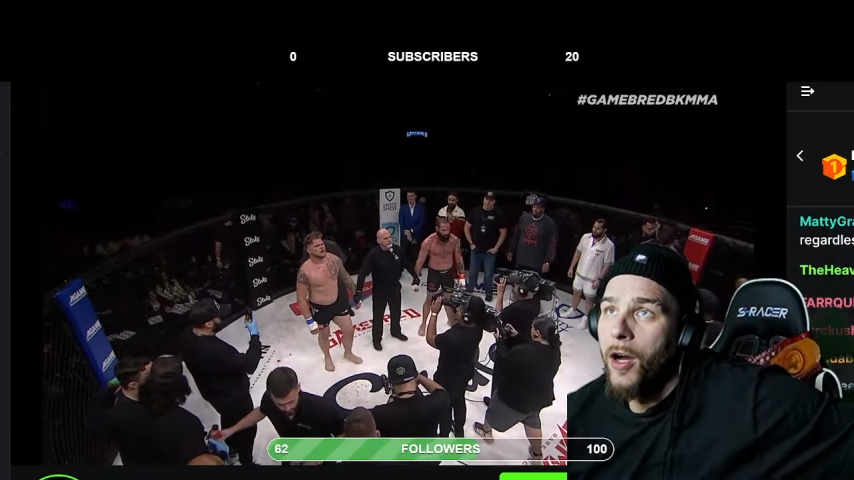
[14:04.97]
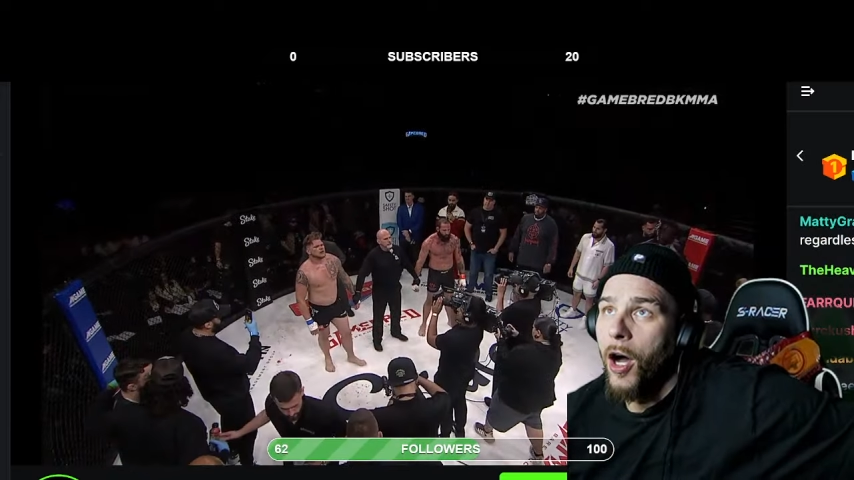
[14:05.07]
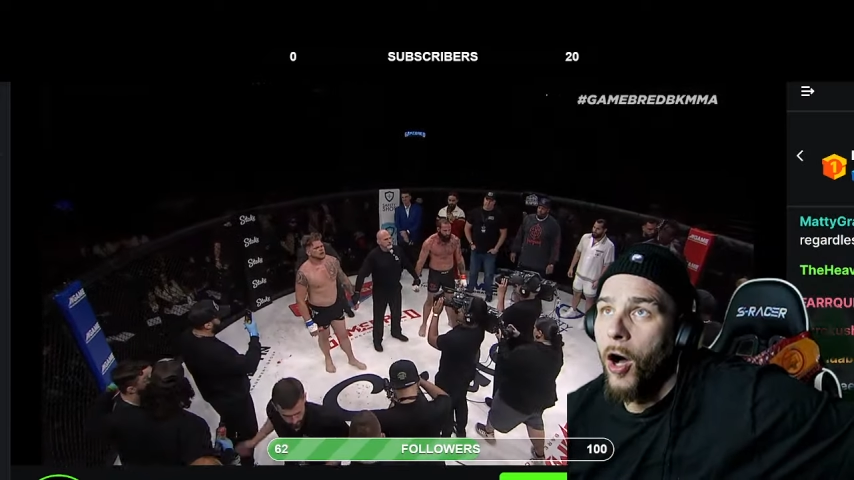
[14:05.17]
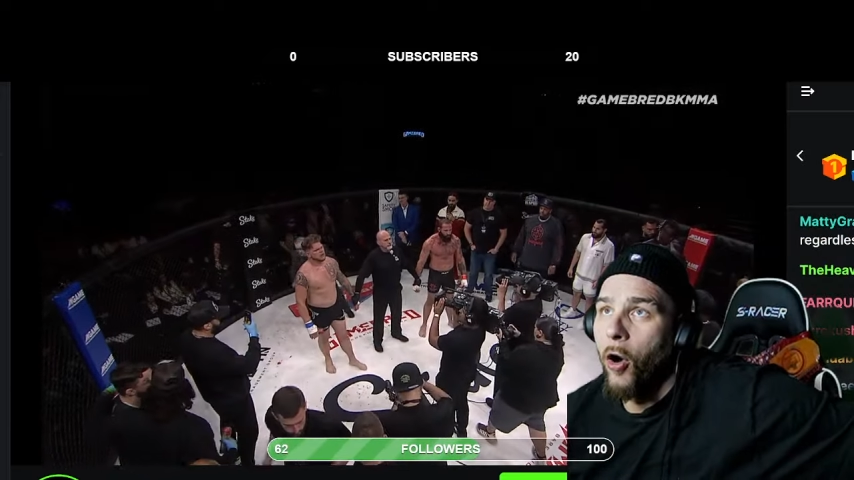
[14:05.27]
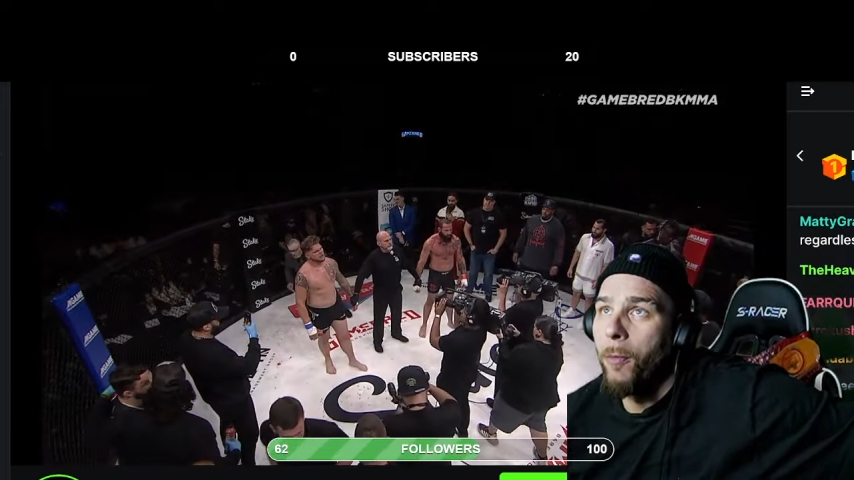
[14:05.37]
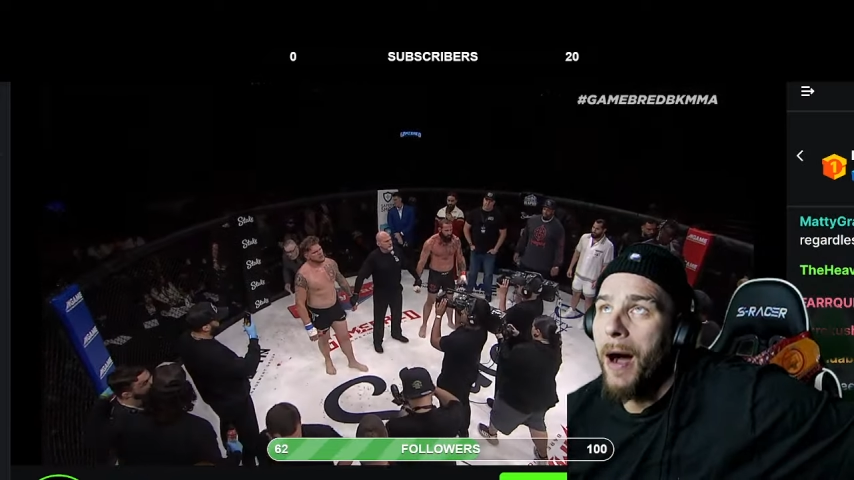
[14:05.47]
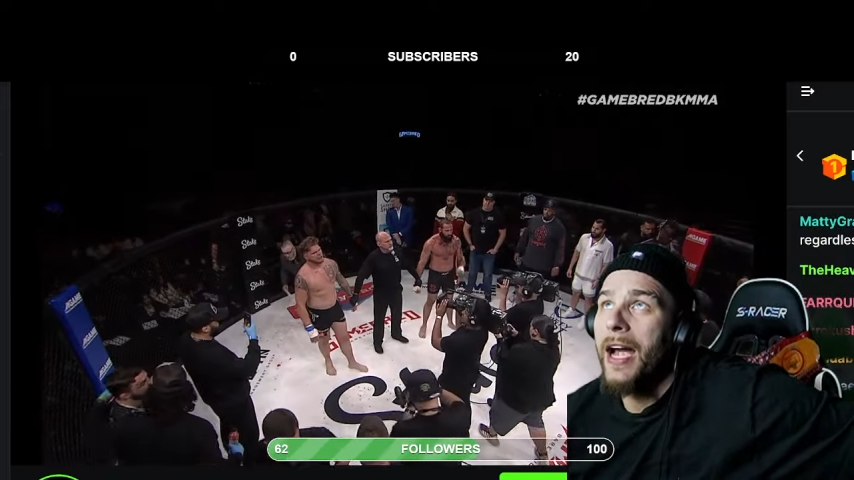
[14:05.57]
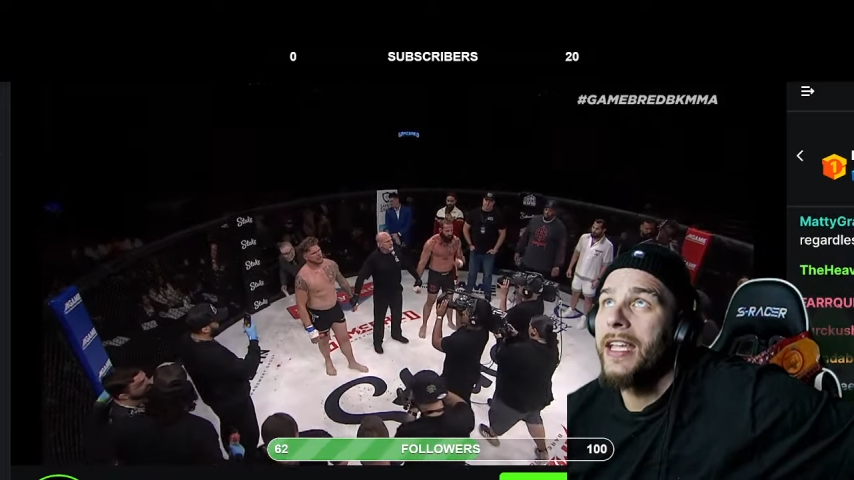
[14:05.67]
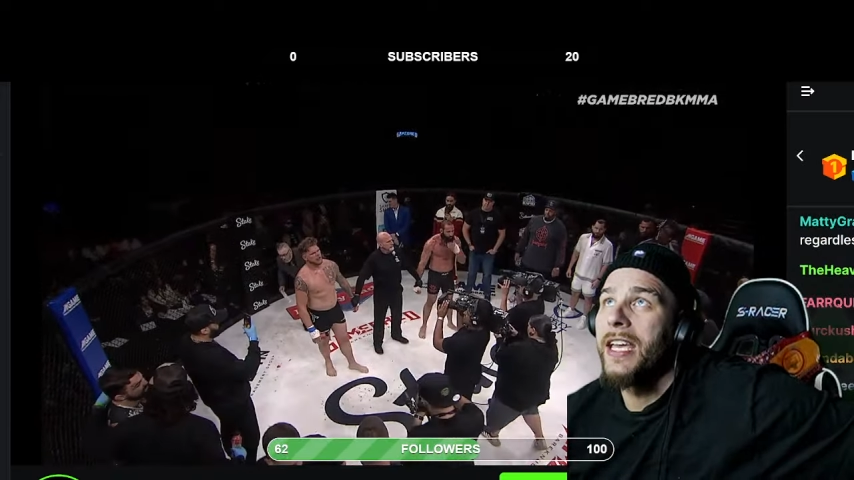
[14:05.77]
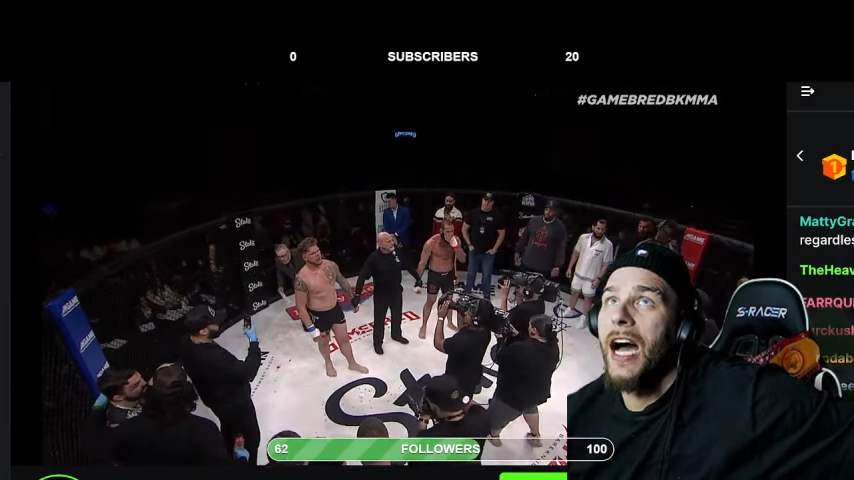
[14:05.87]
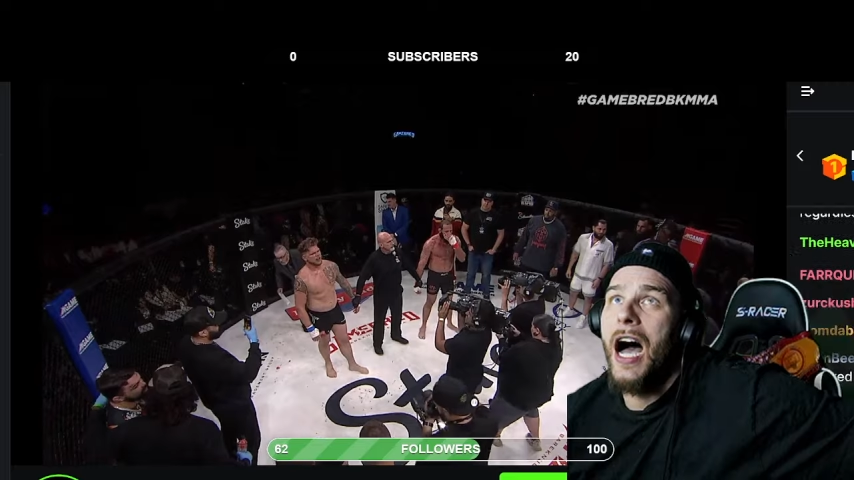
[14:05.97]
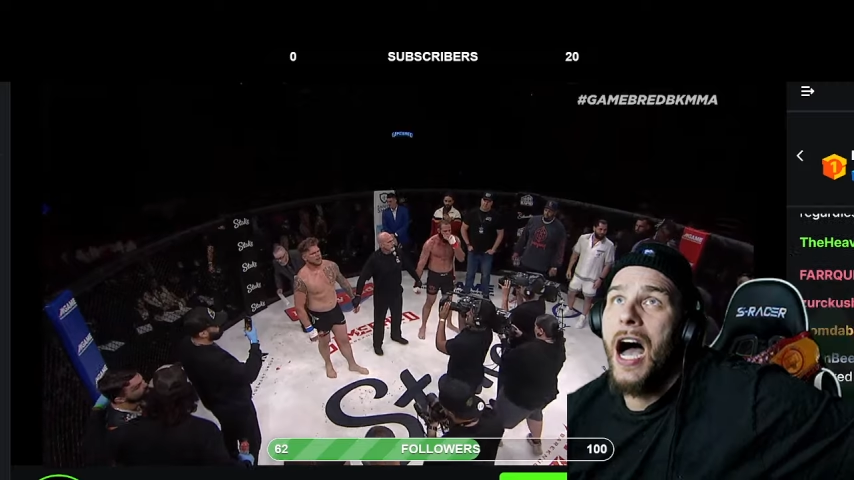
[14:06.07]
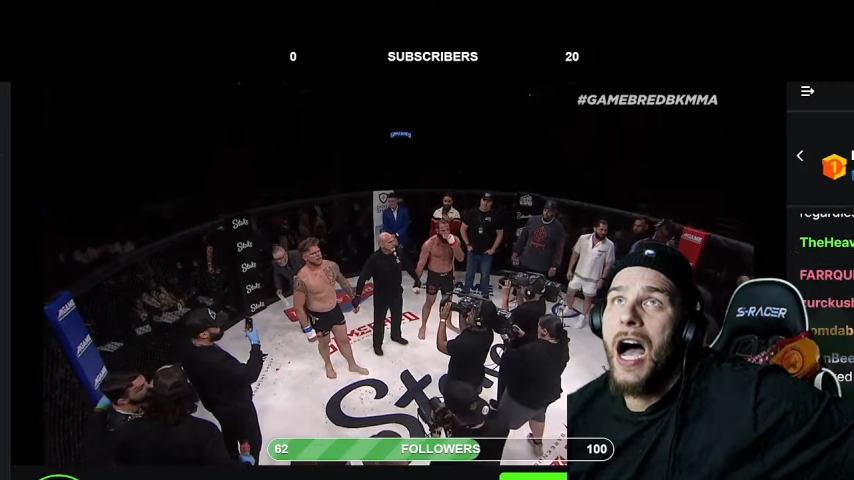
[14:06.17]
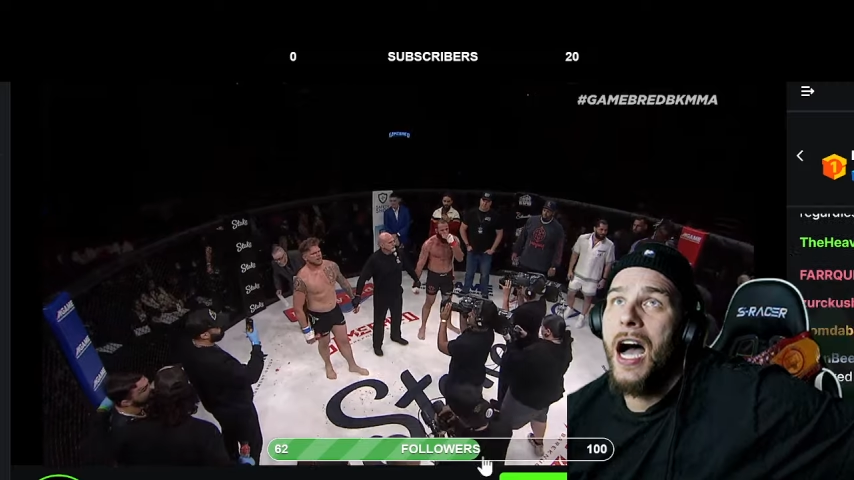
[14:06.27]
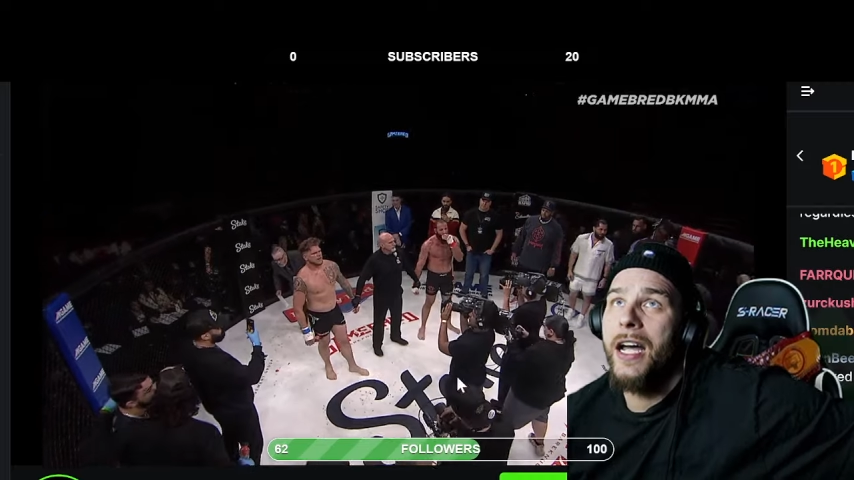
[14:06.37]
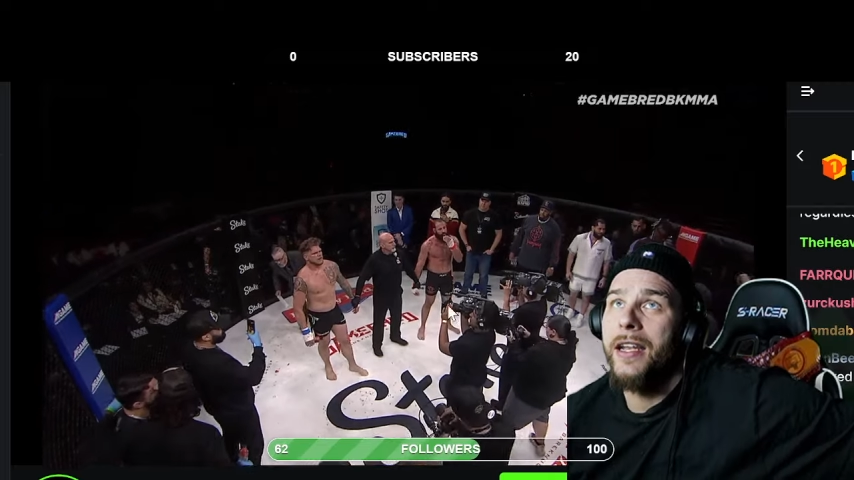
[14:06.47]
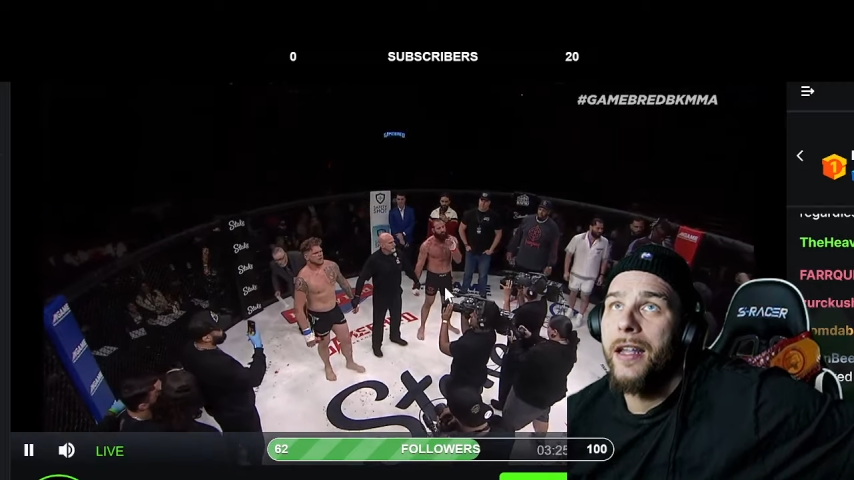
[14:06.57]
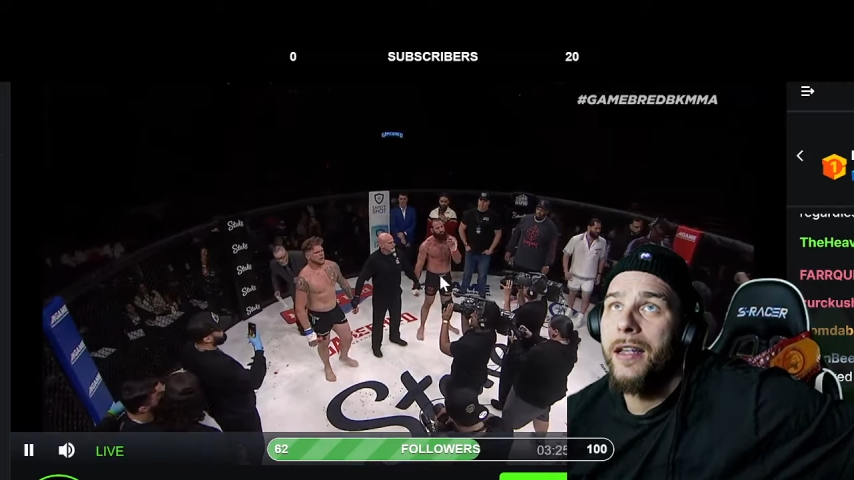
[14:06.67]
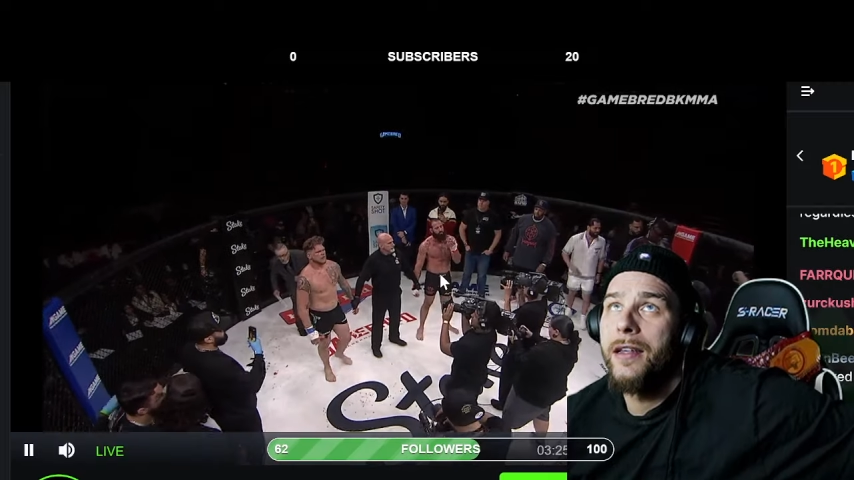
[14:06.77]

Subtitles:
Oh, my God!